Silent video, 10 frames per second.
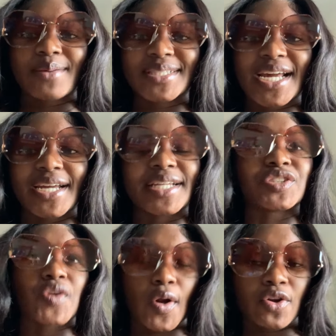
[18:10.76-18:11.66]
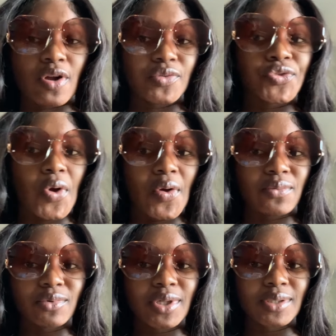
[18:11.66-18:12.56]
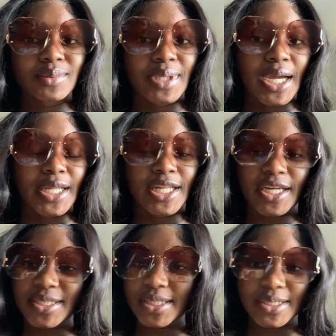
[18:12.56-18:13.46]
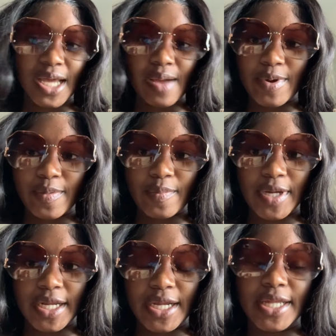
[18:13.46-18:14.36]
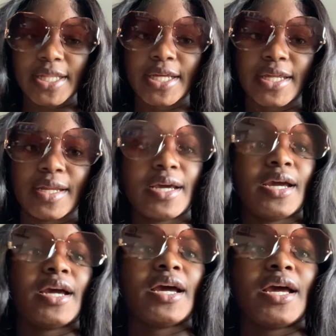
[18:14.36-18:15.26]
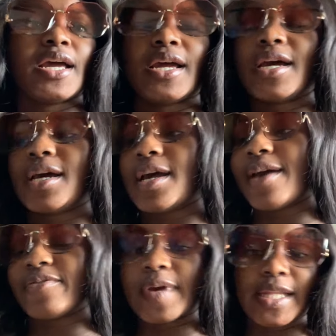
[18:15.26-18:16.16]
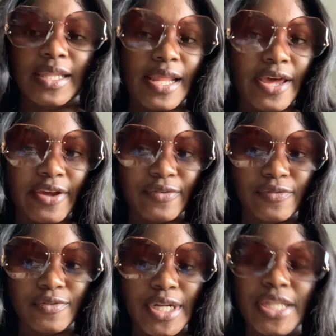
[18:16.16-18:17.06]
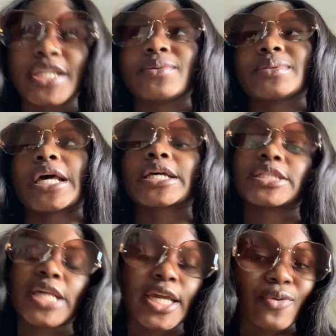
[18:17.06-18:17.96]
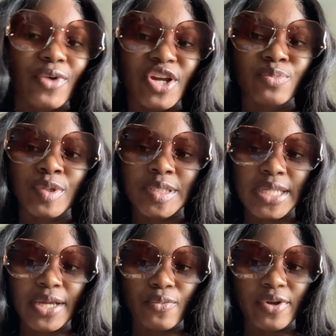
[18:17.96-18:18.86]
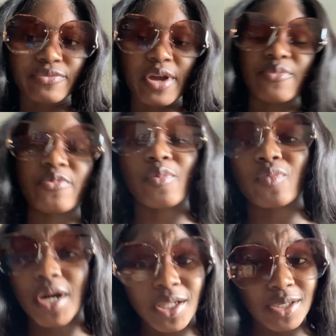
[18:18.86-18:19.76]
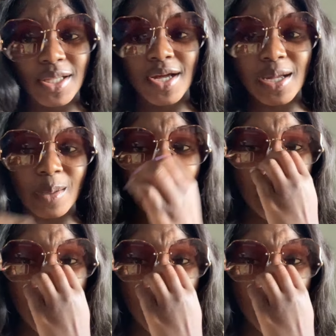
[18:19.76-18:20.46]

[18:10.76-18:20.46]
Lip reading: was like it started off strong, and I guess that's how I made my money. And then everybody left, and then it was like a second wave, but the second wave came from a regular club.